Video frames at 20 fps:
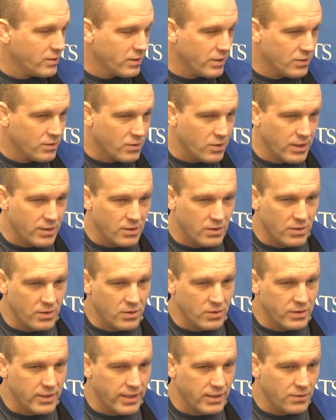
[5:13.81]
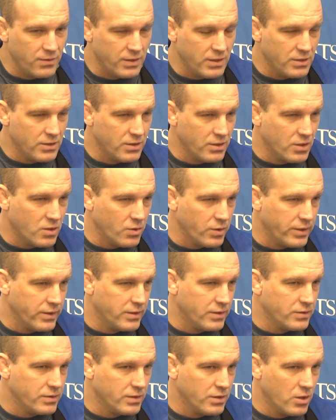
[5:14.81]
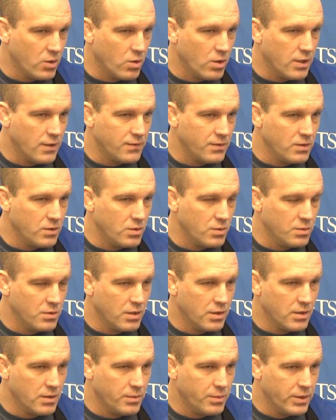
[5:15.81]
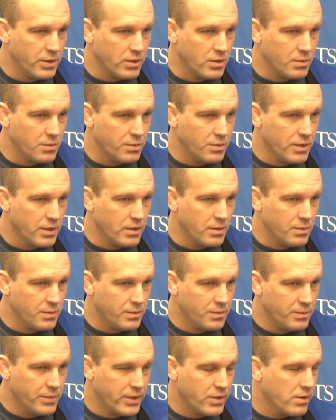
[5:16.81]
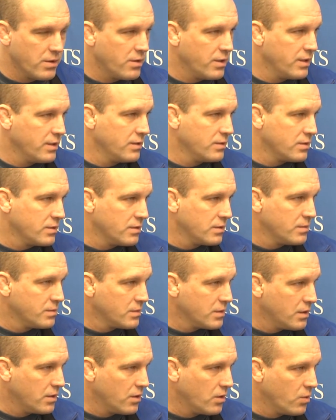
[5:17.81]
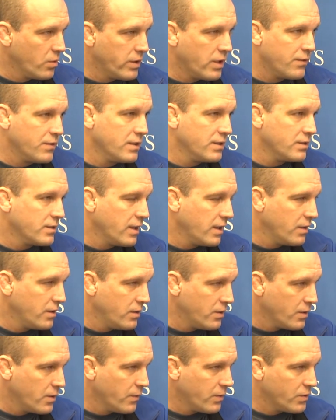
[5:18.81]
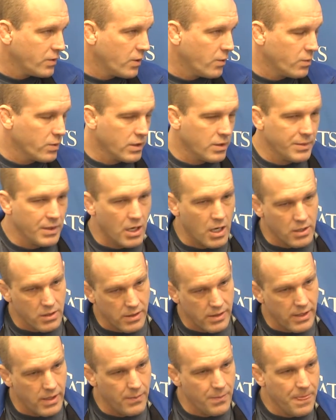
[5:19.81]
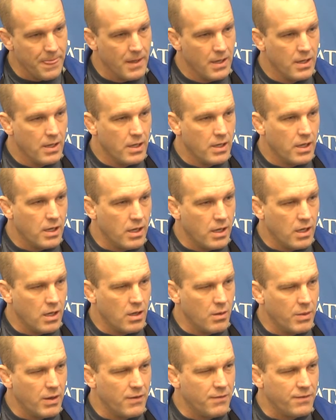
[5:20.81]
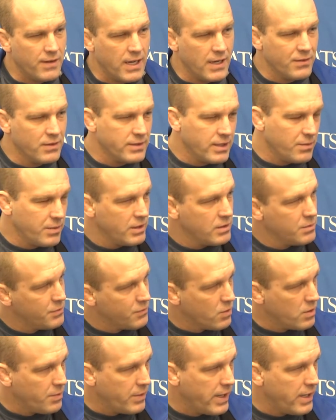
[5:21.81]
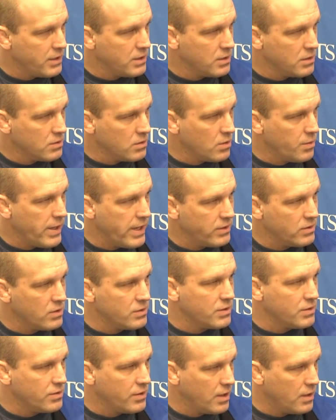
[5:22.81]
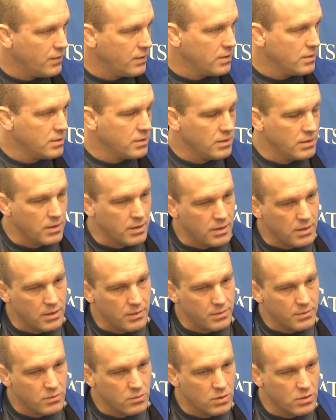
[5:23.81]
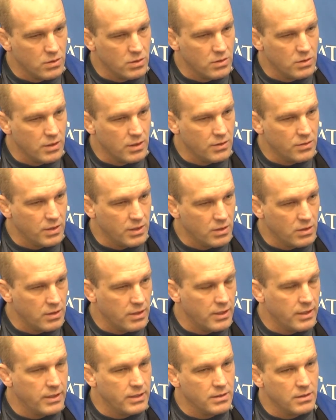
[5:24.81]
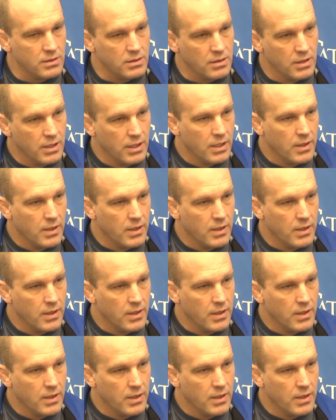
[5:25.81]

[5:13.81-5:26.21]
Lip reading: it's great to see those guys finish their careers and go off to do bigger, better things, and whatever they decide to do. So we're going to be honoring them about 5 or 10 minutes before the match. So the match starts at 7, and we'll do that senior night and